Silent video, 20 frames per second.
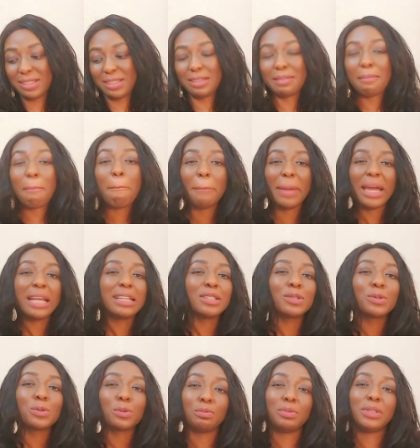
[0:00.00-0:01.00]
meant
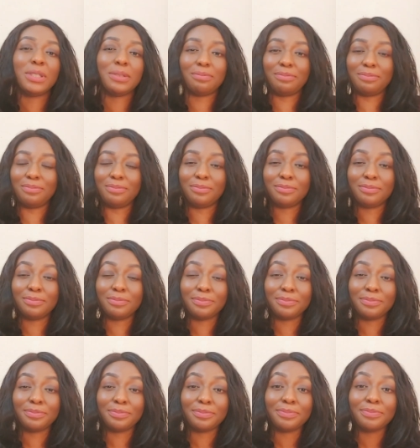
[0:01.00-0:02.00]
to be.
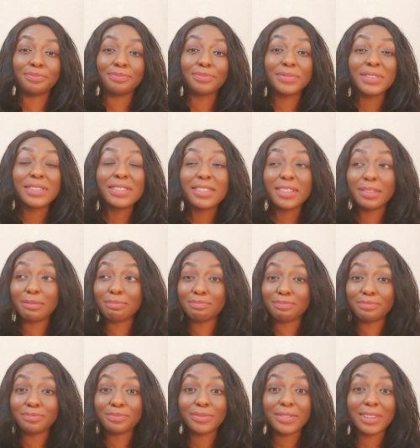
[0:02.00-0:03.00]
See,
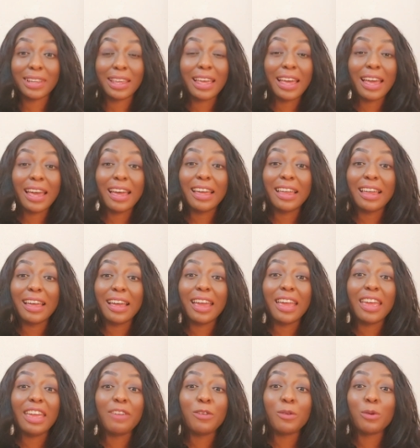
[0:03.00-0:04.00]

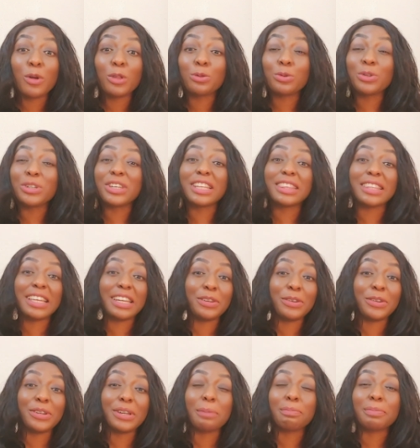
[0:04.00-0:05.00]
if you want to date any
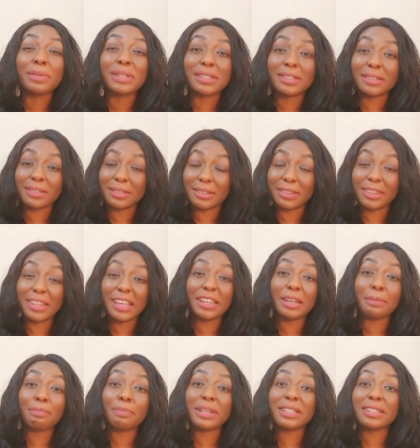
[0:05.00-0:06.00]
other person, take the
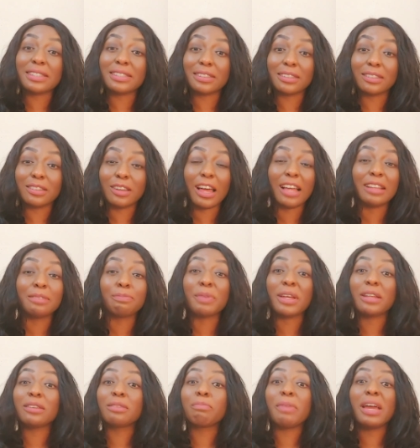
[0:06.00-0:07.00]
person,
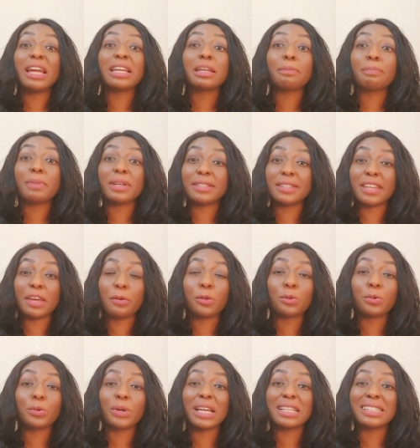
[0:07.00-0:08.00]
beg the person that you want to
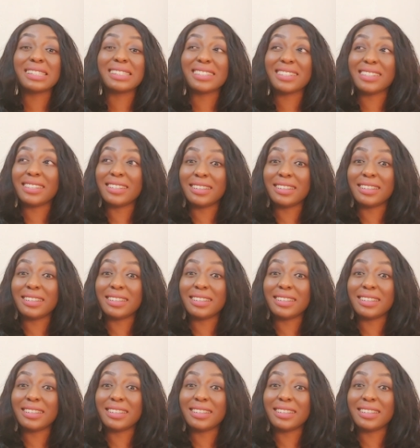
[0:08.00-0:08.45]
go and see